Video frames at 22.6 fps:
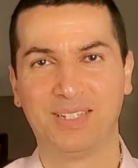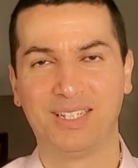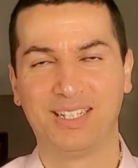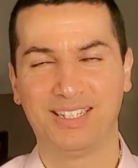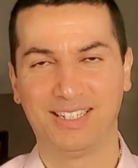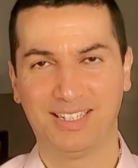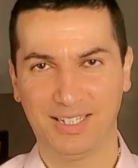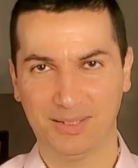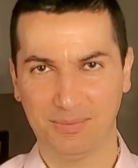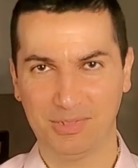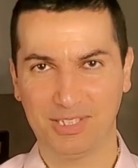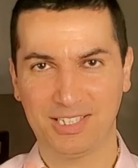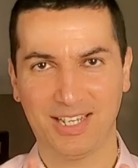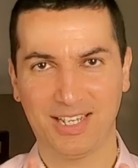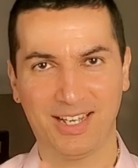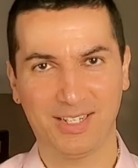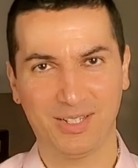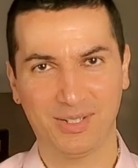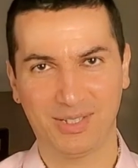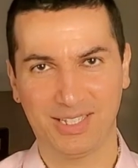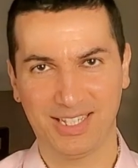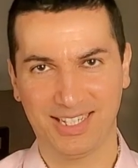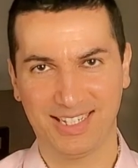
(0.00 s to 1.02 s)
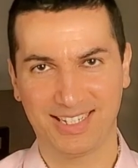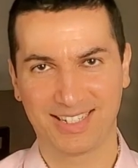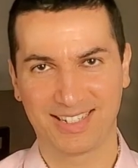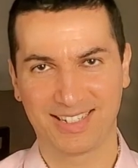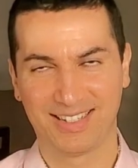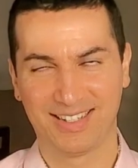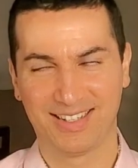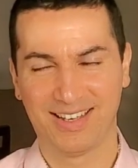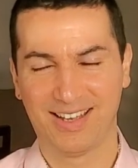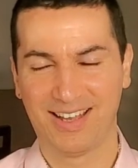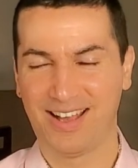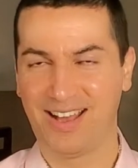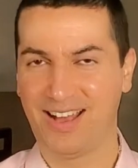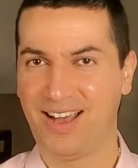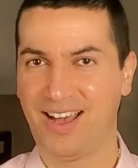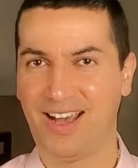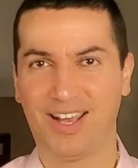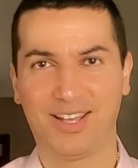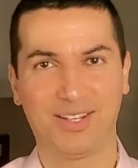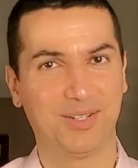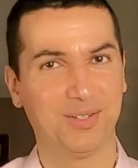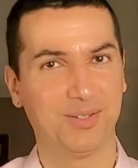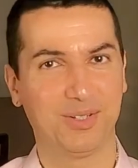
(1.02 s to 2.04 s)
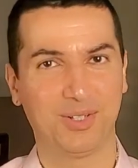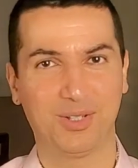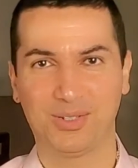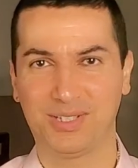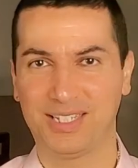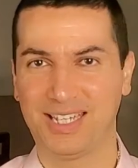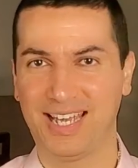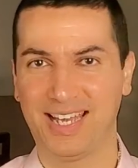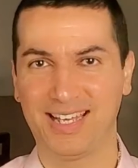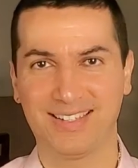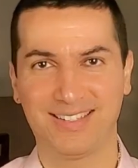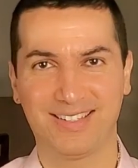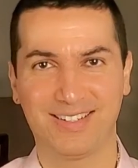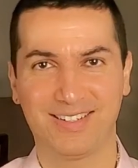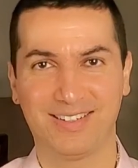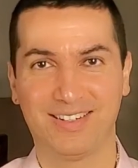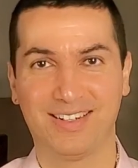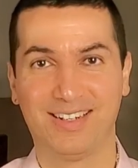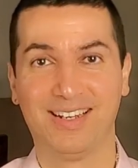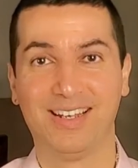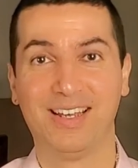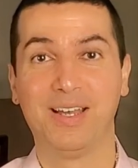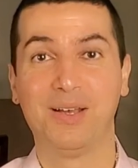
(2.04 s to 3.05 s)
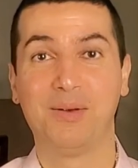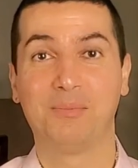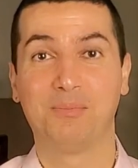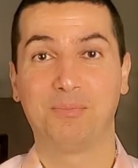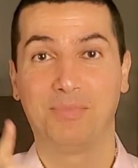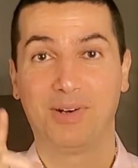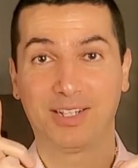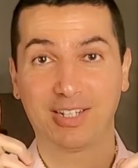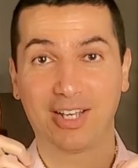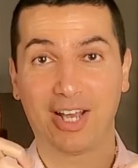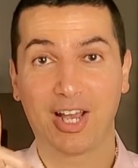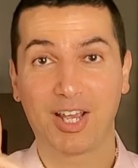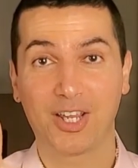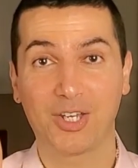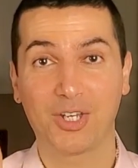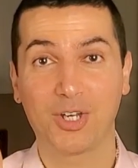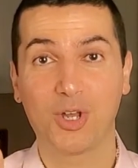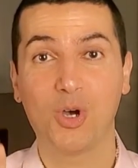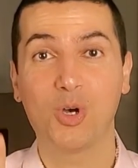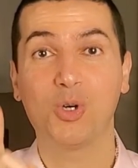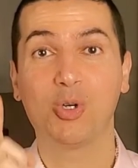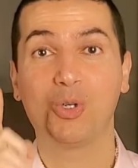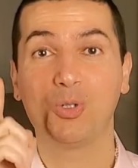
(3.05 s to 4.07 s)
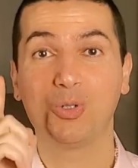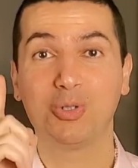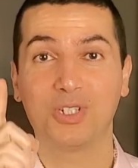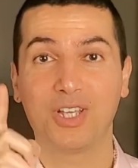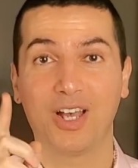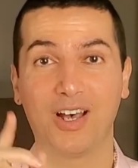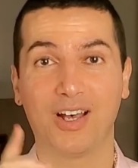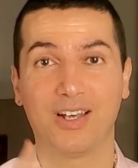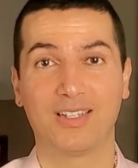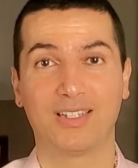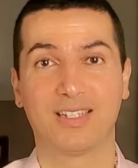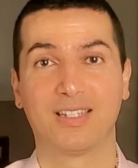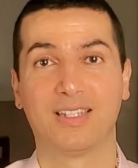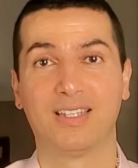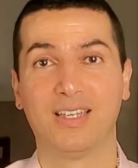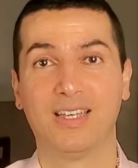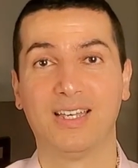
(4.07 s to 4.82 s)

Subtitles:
Let me tell you this, I don't know the answer, but I know who does.